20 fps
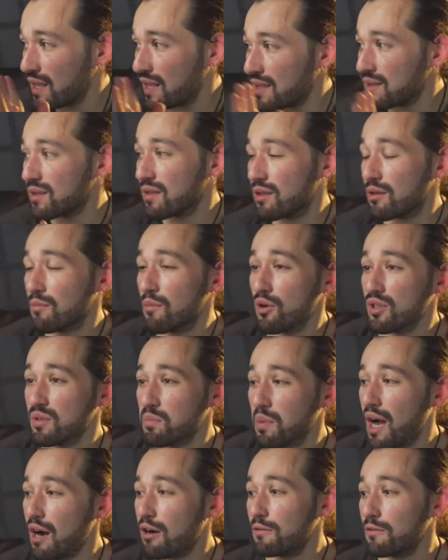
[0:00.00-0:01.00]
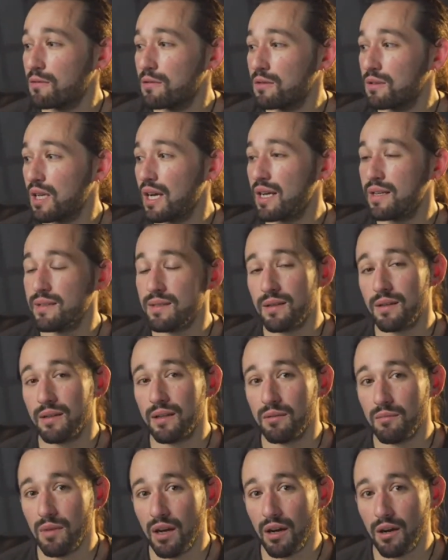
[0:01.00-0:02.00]
are the most powerful lights that are
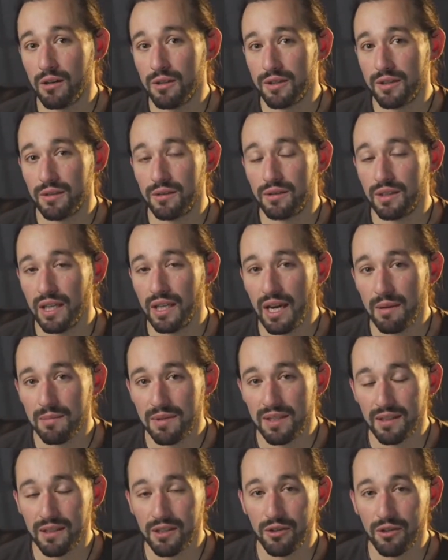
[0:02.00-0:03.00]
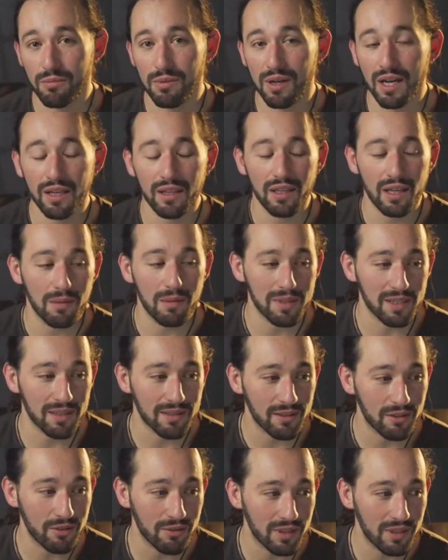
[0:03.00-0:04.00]
in my arsenal. The M600 Bi, the
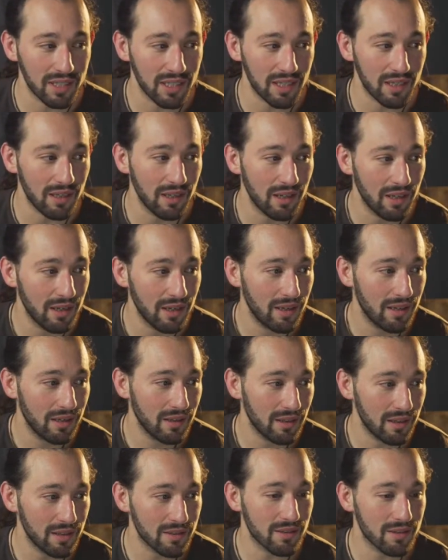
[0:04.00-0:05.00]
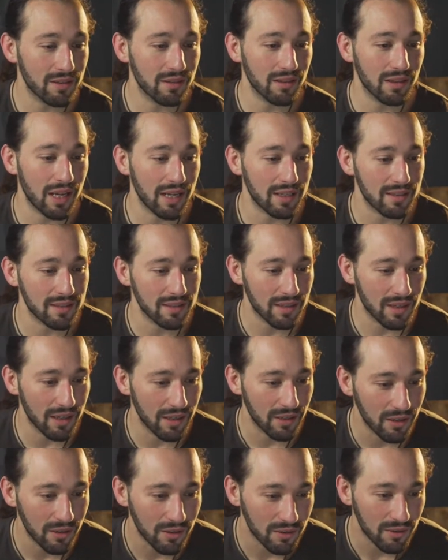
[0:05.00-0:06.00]
M600D. These are the lights that I
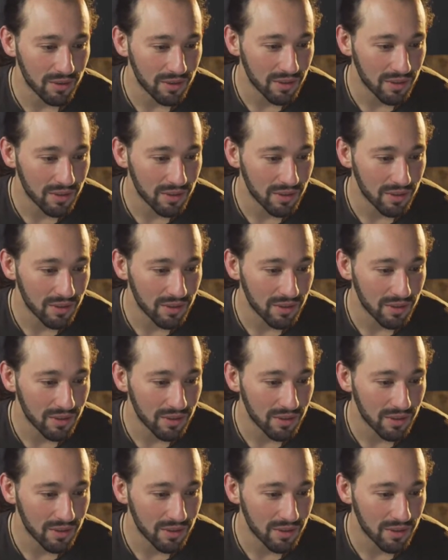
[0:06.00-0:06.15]
use.